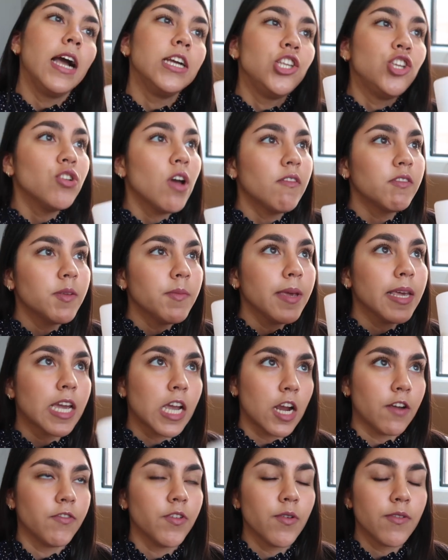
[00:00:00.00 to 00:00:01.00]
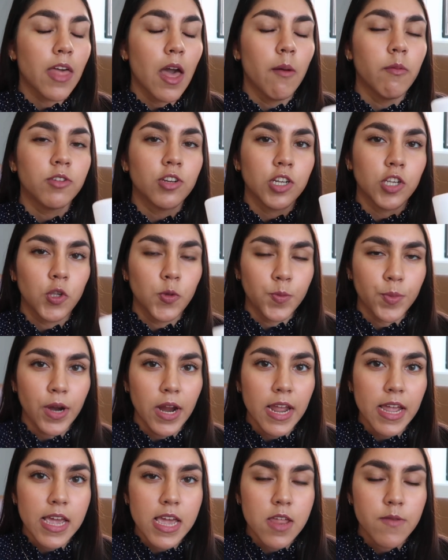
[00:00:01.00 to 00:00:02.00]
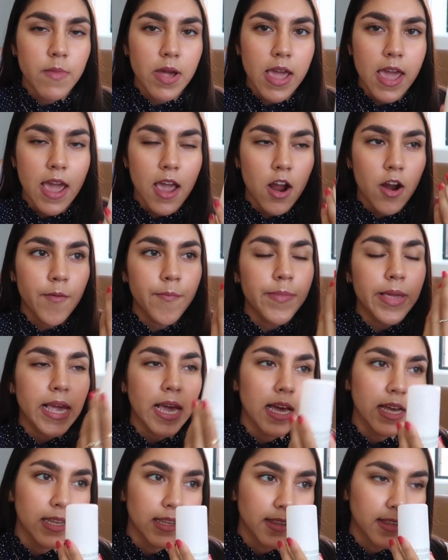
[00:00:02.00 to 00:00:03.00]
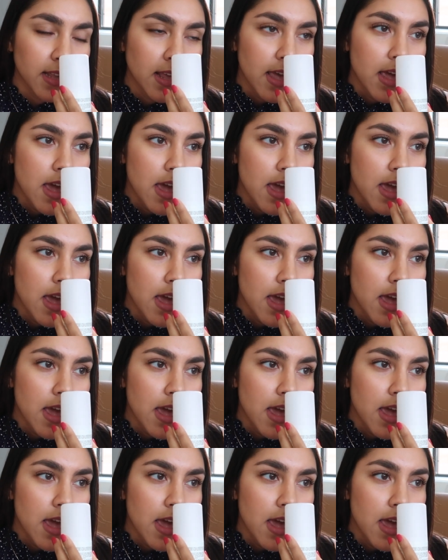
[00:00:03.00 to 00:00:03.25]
I do have to be careful with how much I spray in my hair, because